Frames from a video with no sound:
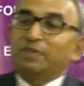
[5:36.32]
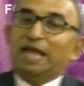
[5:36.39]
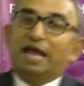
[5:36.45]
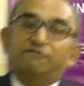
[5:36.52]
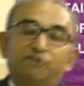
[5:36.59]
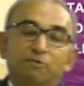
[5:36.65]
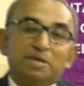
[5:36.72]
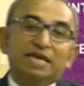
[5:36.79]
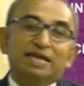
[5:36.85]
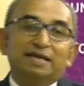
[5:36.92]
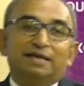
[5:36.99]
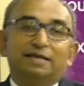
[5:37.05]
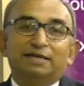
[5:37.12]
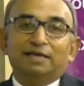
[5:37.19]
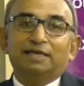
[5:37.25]
and for
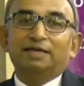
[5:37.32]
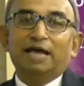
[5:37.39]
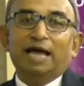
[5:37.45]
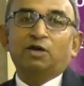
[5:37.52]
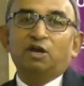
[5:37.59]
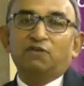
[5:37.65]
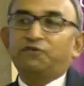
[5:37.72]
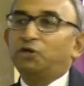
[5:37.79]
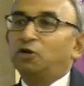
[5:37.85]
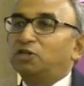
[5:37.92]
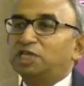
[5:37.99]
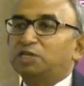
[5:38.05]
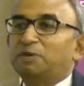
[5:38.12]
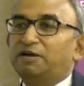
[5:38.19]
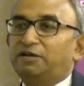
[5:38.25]
me, I don't know if you know
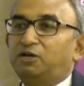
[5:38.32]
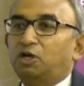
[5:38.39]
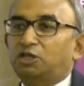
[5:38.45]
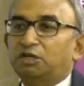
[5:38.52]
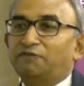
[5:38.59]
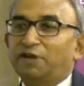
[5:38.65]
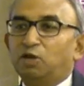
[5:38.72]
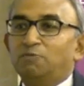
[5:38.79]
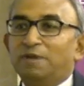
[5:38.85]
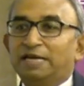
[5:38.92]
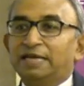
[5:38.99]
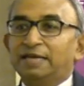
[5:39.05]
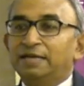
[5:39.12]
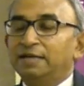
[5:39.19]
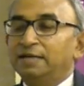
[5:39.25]
this, but Dr.
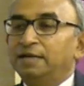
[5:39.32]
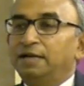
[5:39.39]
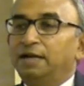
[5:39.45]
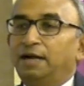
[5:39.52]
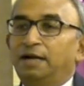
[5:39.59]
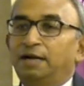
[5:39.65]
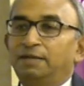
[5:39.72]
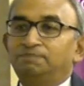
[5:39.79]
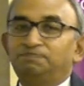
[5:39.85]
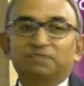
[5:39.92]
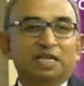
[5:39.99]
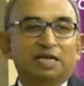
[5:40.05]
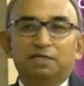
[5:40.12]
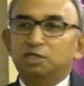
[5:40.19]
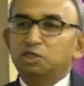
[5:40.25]
Velumani,
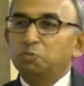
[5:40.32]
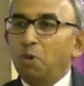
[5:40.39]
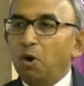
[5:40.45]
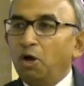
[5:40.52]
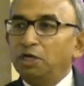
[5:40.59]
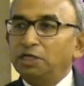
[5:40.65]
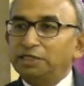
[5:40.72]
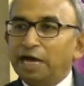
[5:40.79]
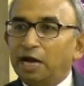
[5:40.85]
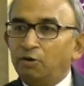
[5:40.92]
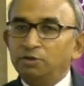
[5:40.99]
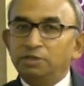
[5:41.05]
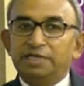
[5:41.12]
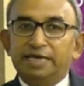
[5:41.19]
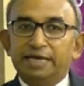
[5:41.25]
small
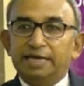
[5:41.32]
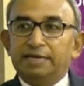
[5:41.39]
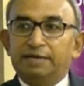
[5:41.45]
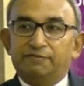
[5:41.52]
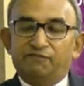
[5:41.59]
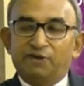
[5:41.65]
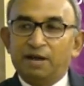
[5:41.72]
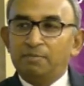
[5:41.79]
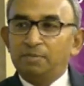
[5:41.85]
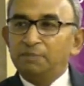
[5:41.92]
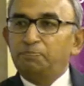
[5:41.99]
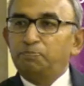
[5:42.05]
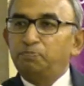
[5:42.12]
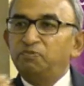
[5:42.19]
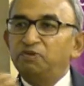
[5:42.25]
town kid from
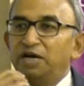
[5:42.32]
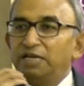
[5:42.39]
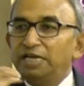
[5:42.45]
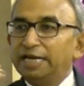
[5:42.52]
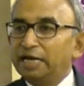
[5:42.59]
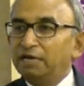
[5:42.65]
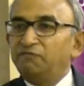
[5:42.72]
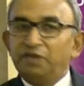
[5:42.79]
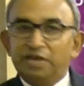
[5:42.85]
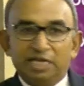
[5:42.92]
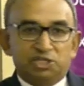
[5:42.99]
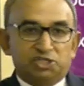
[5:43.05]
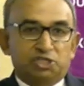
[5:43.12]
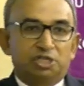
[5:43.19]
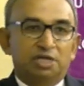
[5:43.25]
a little
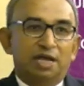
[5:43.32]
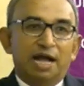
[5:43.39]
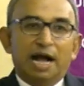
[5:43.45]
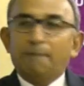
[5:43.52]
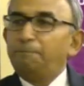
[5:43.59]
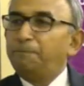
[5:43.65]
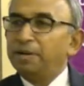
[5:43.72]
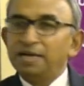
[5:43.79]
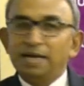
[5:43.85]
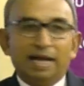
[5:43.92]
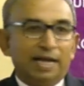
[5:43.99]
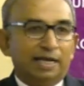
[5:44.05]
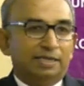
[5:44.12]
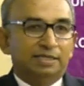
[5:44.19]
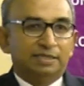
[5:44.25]
village,
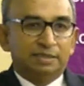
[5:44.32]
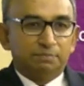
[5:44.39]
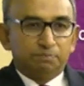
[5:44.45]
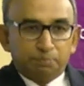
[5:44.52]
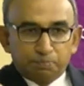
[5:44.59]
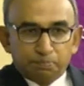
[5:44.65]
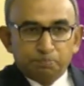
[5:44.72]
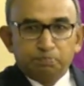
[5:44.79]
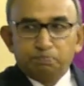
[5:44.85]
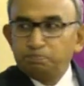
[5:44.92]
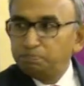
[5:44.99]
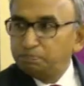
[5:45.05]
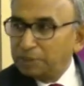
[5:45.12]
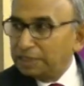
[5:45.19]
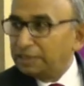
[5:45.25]

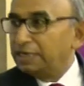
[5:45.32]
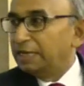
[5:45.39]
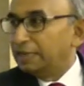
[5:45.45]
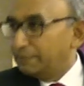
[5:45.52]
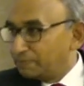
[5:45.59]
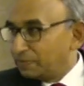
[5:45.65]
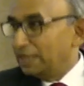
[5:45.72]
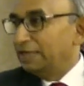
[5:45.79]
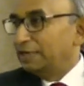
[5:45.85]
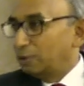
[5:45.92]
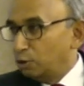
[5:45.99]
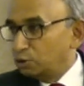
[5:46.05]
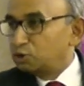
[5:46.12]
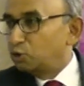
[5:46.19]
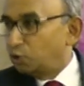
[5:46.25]
Appanaikanpatti,
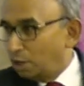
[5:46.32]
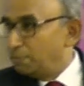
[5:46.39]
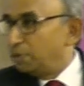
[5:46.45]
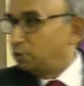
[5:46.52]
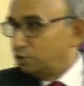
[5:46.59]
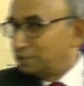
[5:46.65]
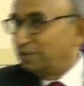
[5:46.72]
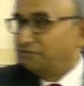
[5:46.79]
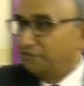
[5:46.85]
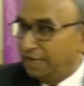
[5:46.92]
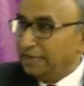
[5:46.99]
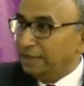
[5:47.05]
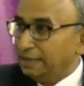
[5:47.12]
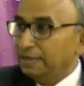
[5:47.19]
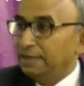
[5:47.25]
close to Coimbatore
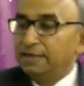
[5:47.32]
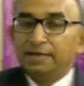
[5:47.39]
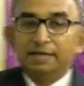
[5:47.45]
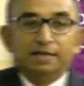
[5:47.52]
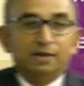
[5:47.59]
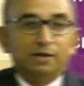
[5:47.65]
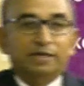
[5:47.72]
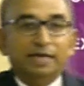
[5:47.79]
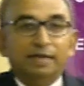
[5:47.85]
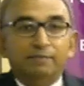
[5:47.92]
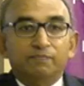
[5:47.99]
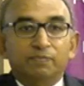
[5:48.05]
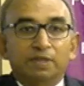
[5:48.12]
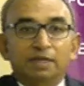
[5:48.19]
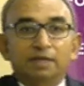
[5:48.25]
somewhere. Okay,
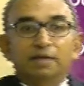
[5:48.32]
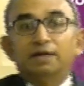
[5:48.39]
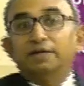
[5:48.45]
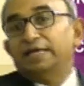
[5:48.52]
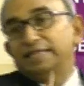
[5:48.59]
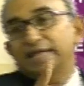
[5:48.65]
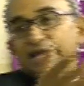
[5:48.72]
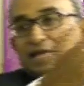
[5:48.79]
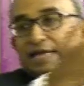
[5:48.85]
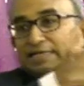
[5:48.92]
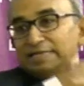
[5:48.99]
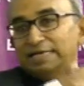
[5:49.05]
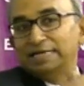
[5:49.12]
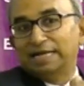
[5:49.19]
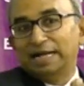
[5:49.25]
there he is,
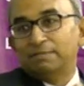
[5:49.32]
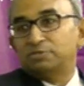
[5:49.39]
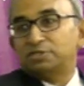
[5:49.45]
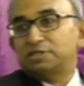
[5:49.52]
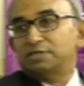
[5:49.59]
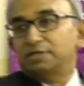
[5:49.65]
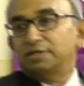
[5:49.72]
and he comes